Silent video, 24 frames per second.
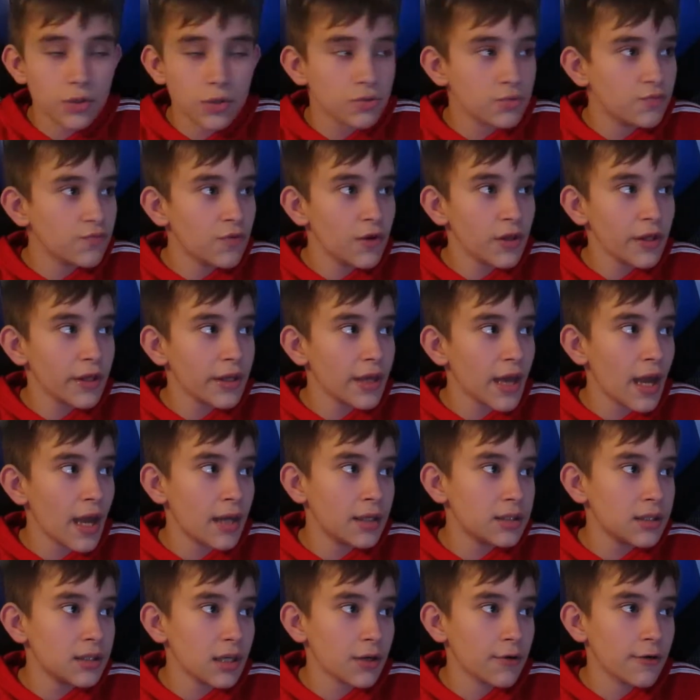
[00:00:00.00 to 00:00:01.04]
use really
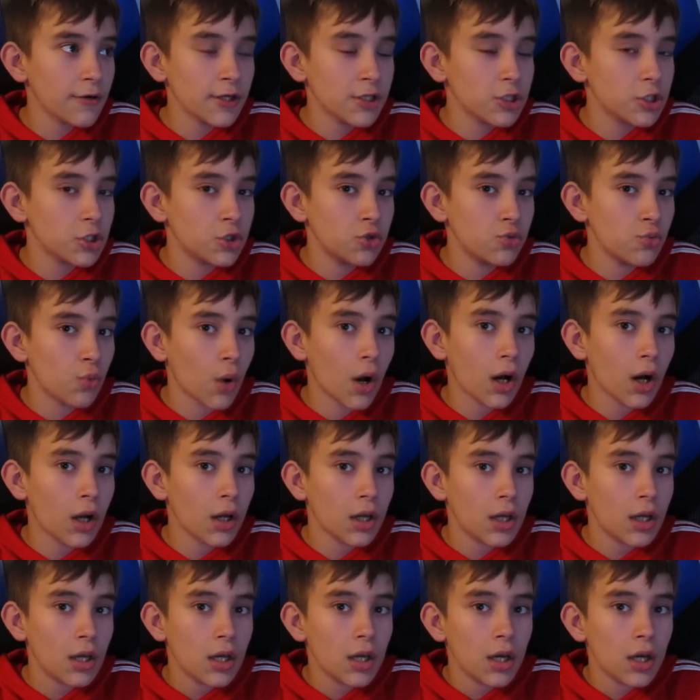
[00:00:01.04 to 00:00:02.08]
any decoration you want.
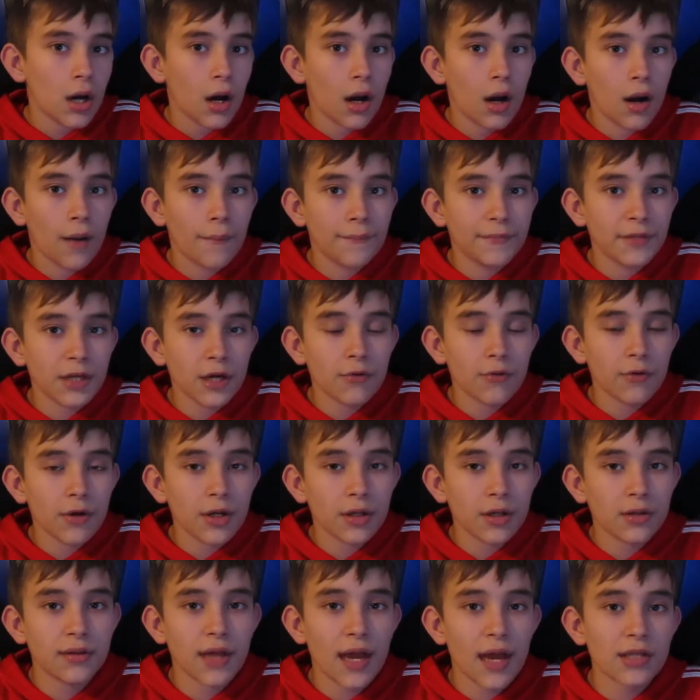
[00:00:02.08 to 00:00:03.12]

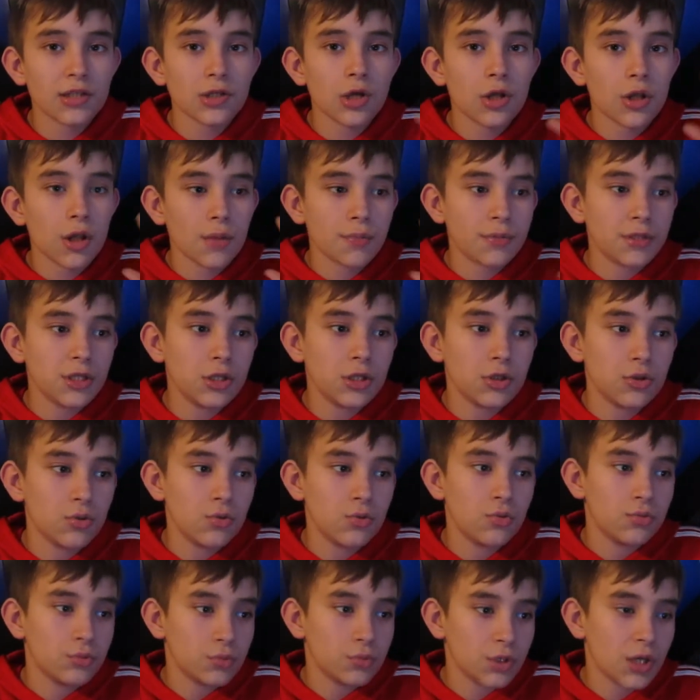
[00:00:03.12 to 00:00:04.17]
Decorating, that's all up to
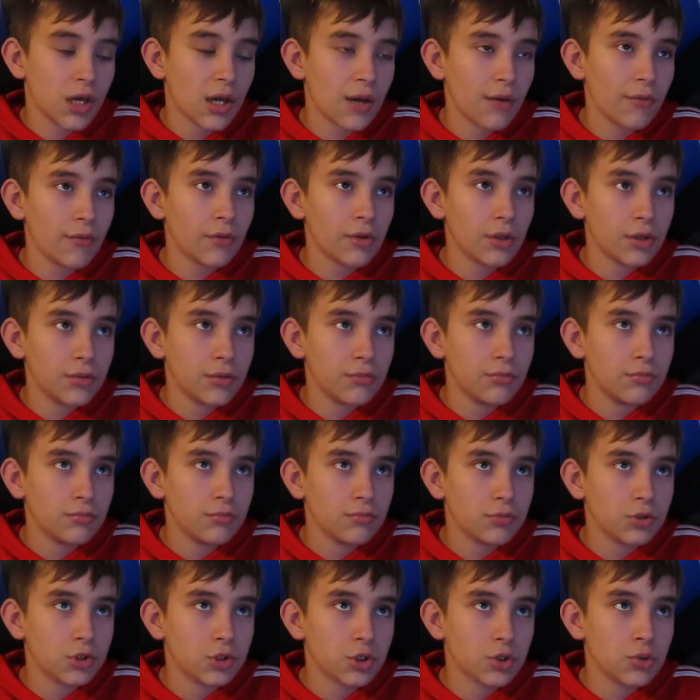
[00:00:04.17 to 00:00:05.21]
you. Can't really
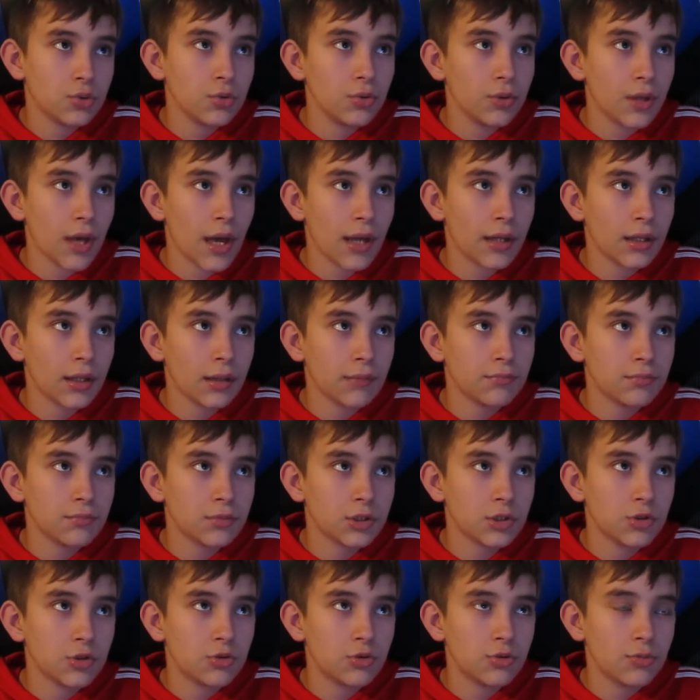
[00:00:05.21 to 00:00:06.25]
screw that up
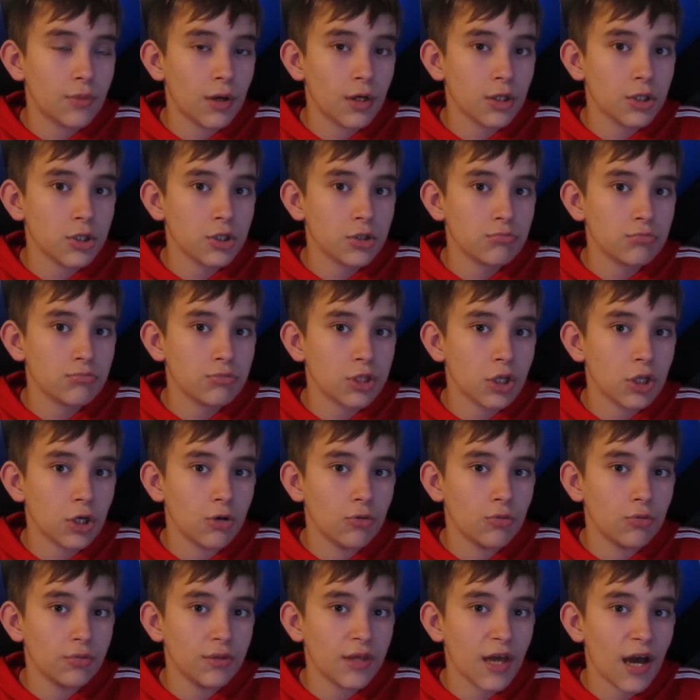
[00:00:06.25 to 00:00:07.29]
too much.
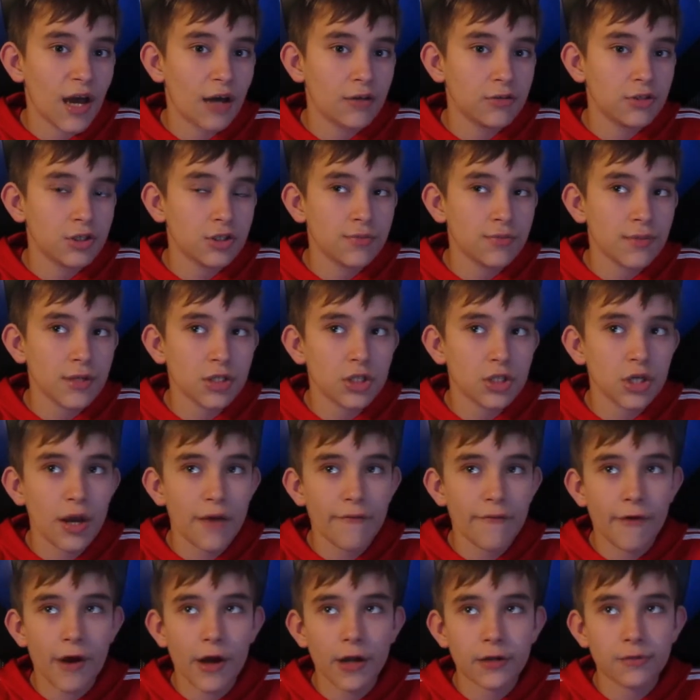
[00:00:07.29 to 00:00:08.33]
So yeah, just make sure you
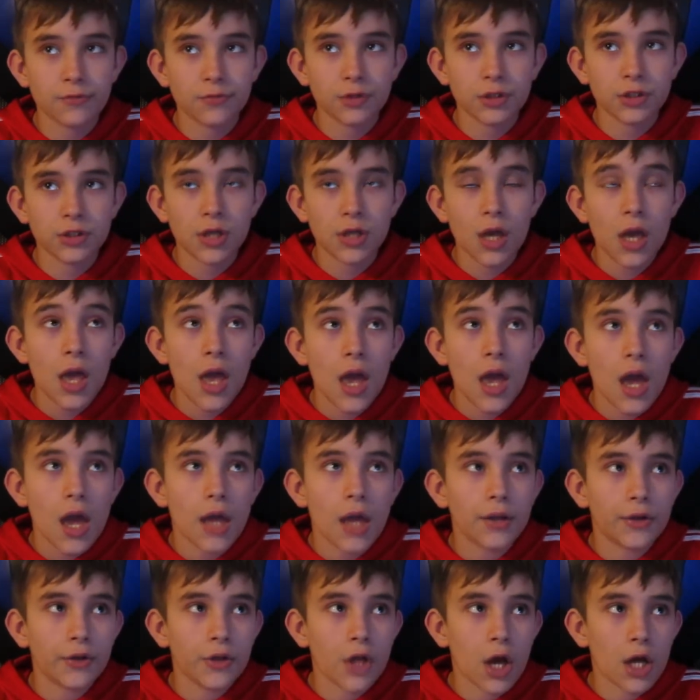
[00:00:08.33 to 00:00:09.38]
have a hiding place
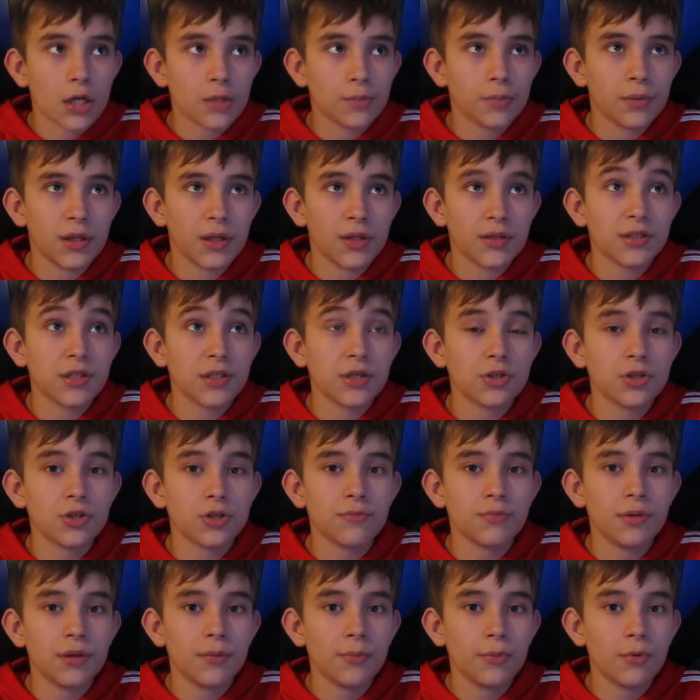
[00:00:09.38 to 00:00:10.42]
and a lot of plants. There's
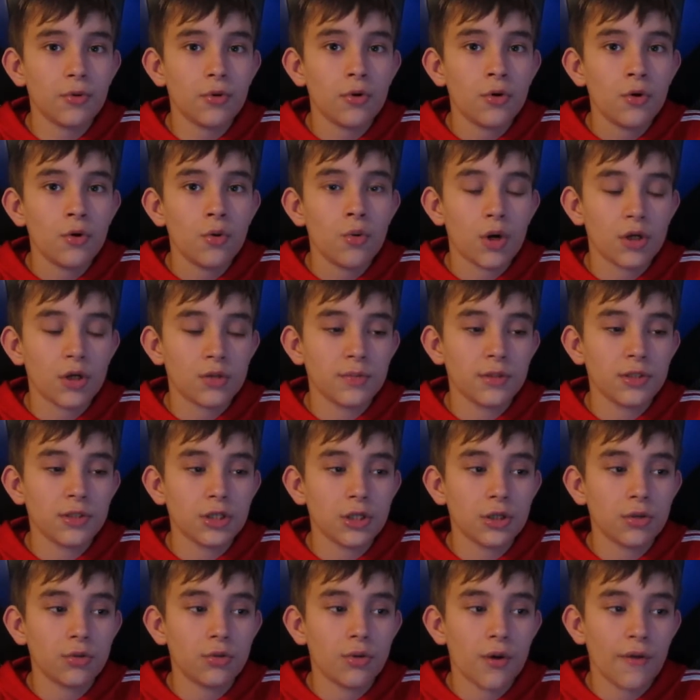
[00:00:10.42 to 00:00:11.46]
some people who watch my
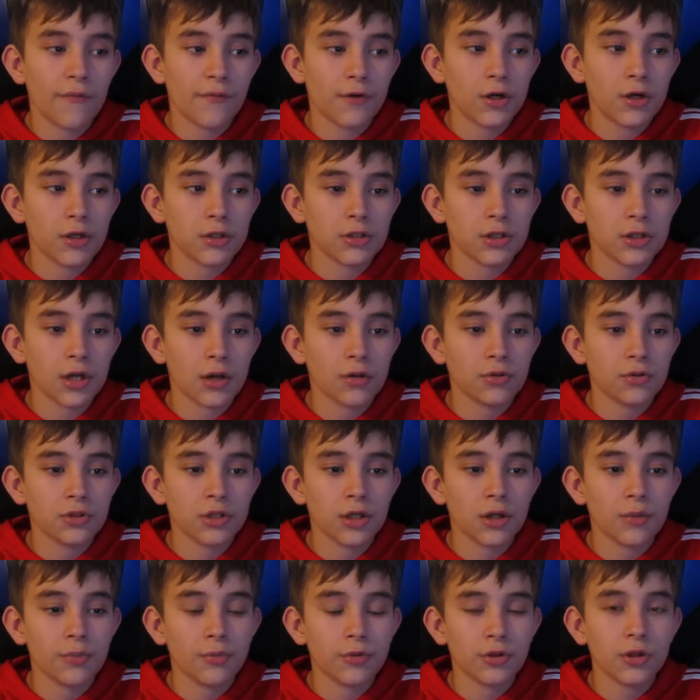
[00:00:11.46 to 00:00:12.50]
channel who have a Crested Gecko
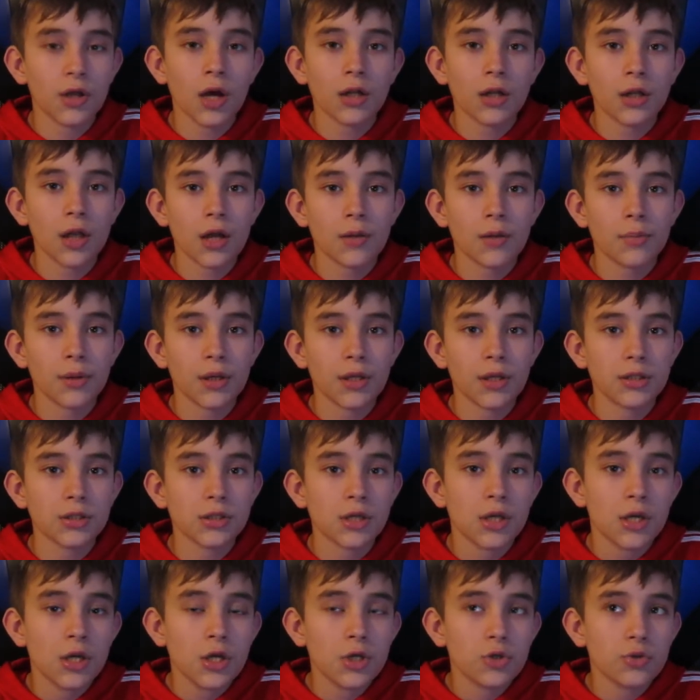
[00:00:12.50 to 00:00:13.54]
set up with not a lot of plants,
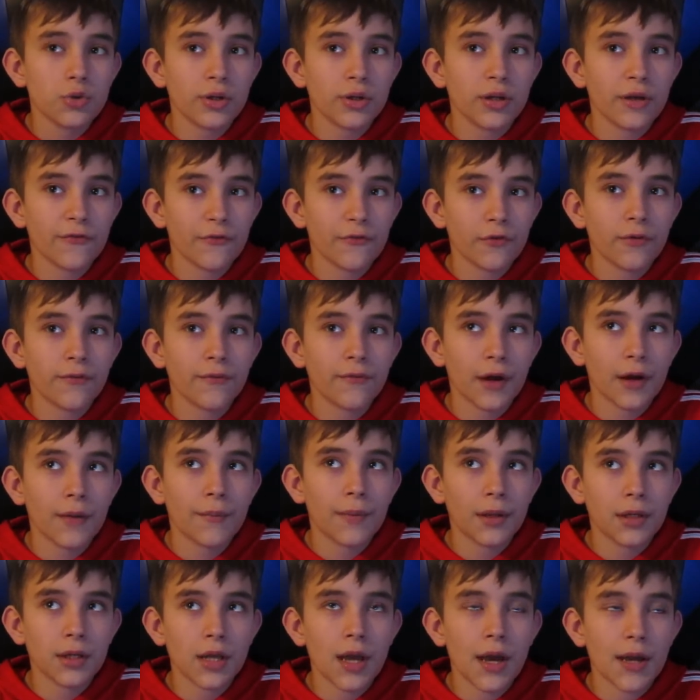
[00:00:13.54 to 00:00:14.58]
so I definitely
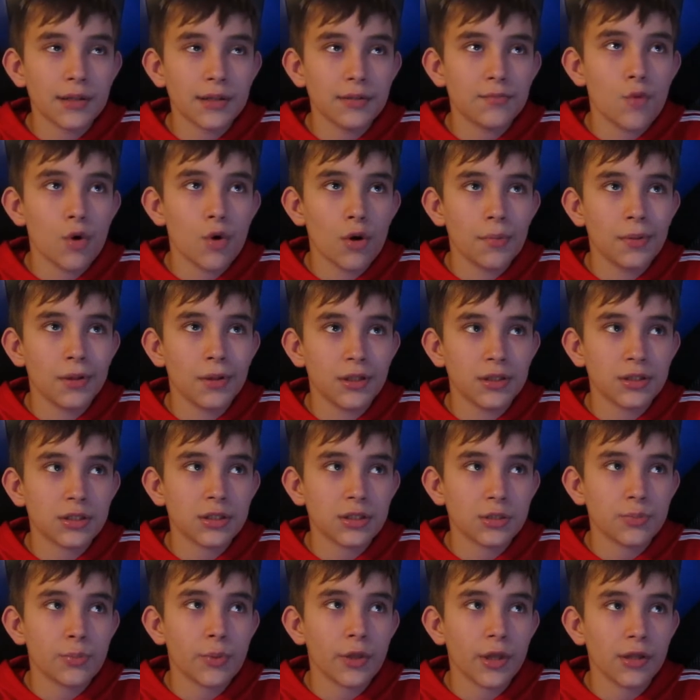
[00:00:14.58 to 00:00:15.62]
recommend adding more plants,
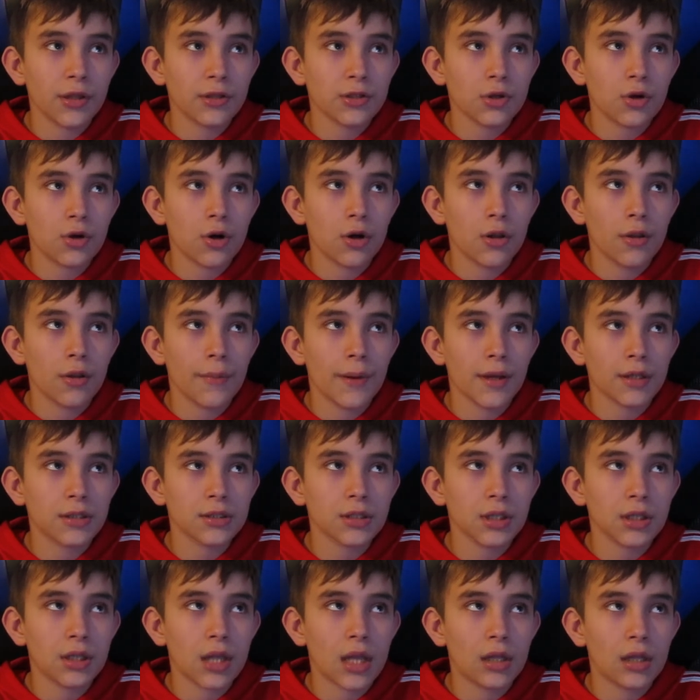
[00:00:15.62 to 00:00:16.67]
because plants are the
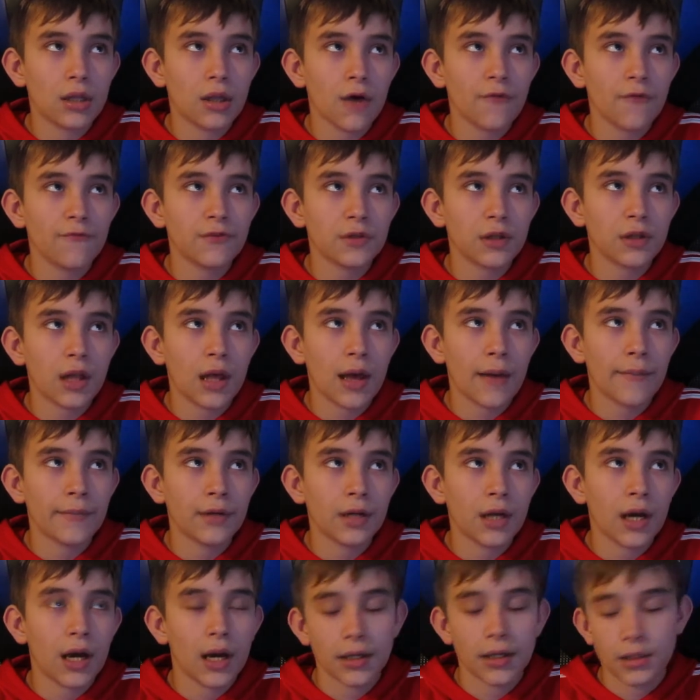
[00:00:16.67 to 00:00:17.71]
best and they love to climb
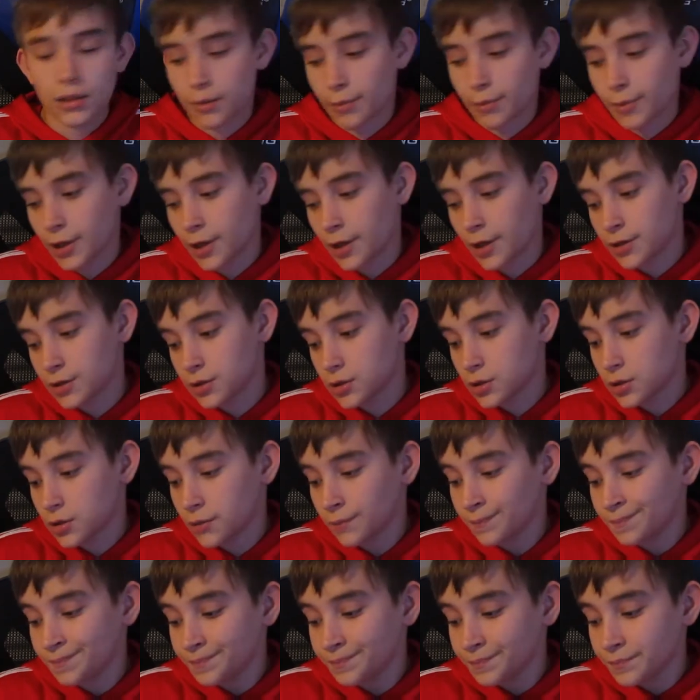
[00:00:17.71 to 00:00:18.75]
and hide in the plants.
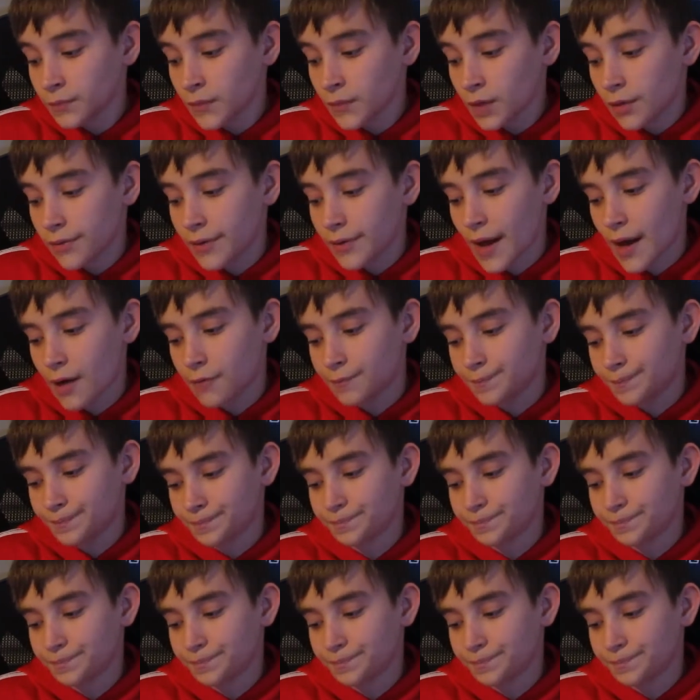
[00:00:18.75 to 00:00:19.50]
Now,